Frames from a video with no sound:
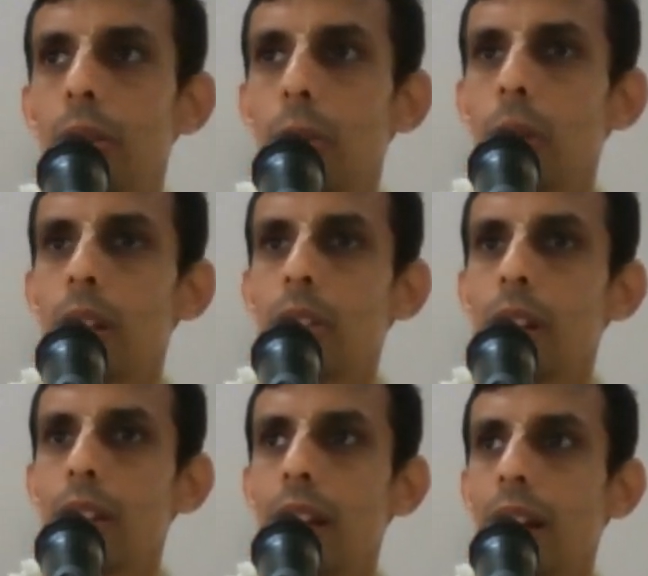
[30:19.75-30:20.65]

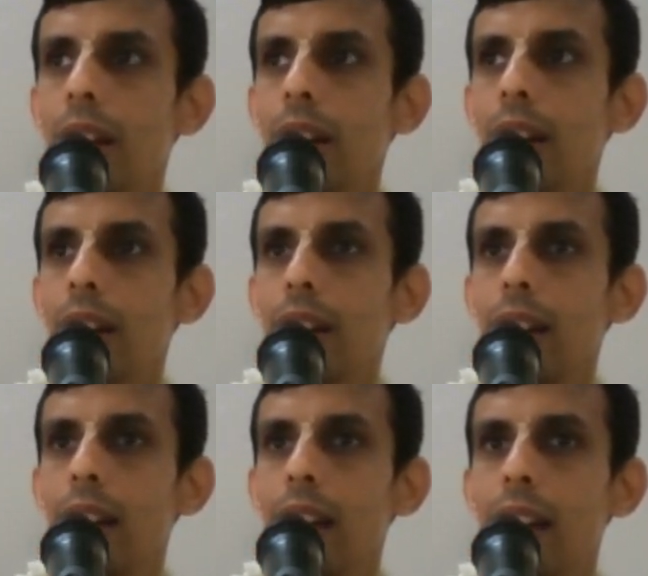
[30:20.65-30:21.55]
Dronacharya
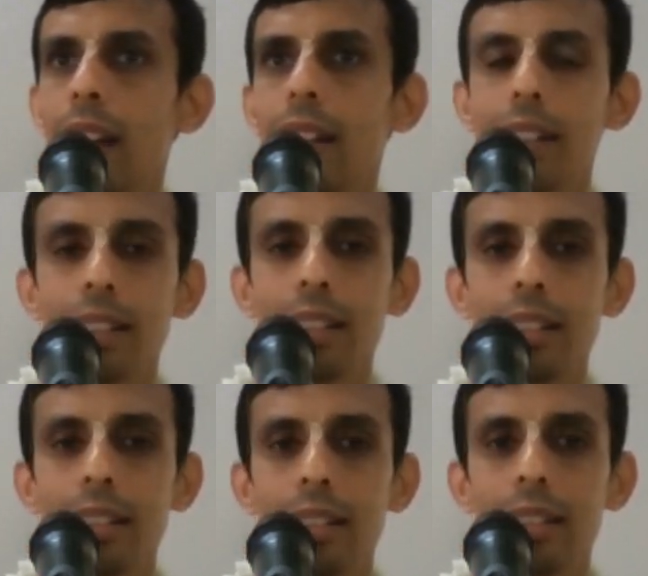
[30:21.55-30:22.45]
had
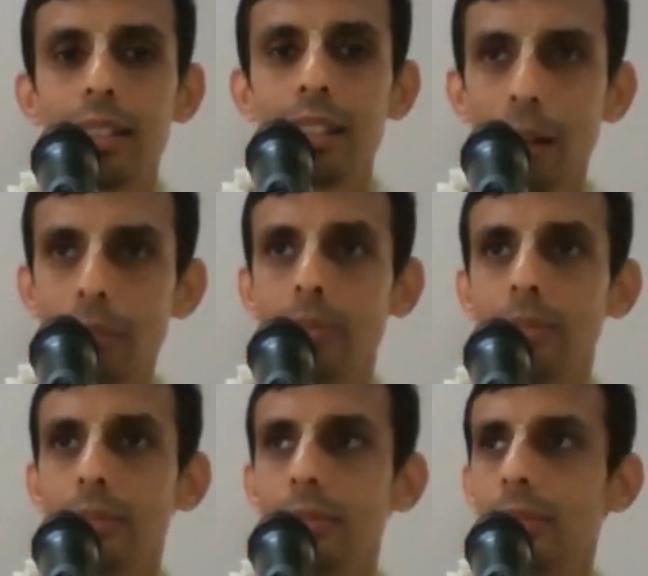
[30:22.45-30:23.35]

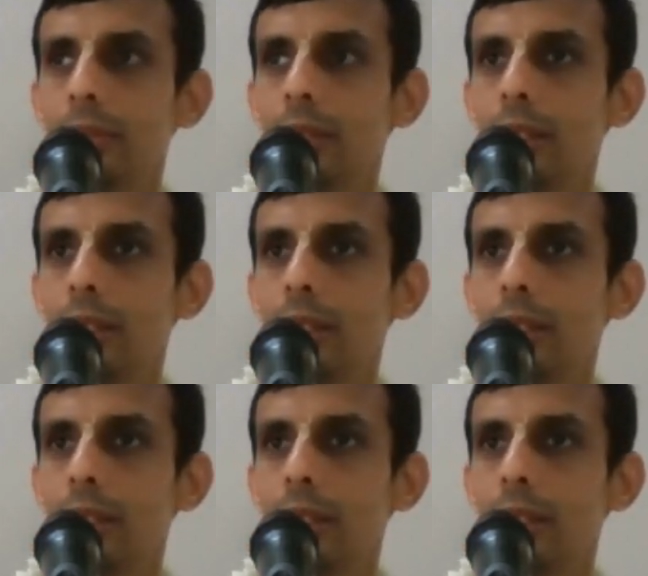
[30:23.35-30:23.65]
come.